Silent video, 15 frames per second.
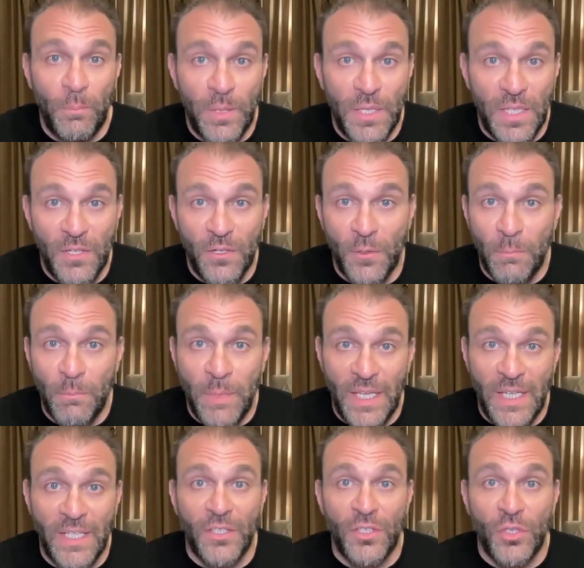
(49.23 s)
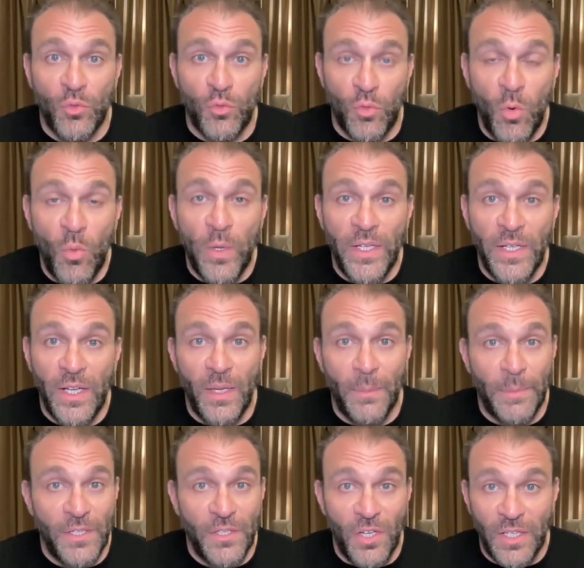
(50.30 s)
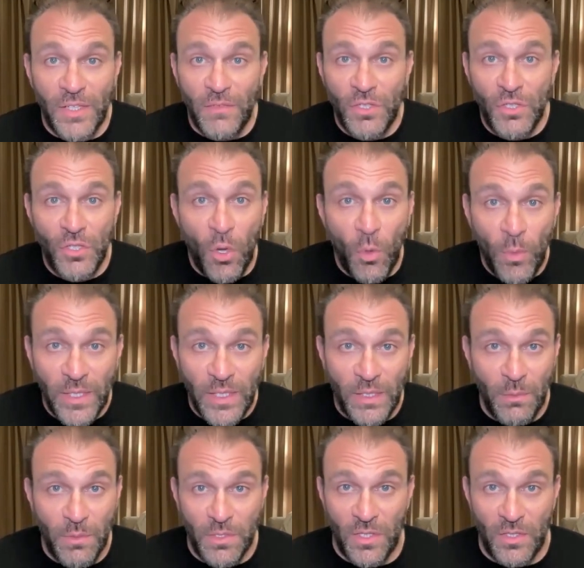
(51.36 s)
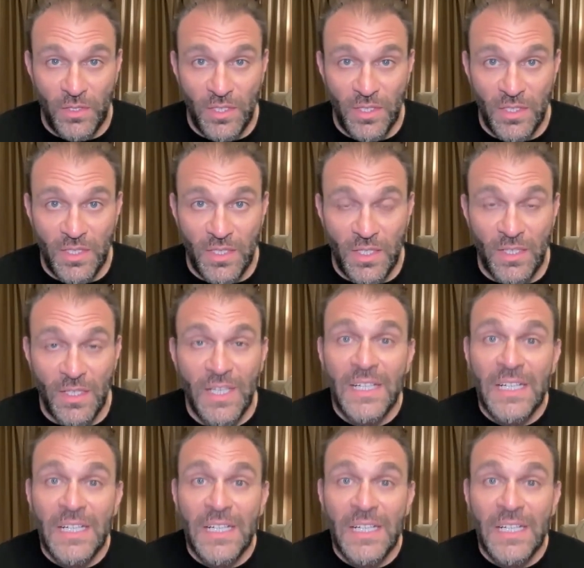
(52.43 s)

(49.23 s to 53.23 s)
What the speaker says: Peter Mann growing up and not even knowing he was autistic,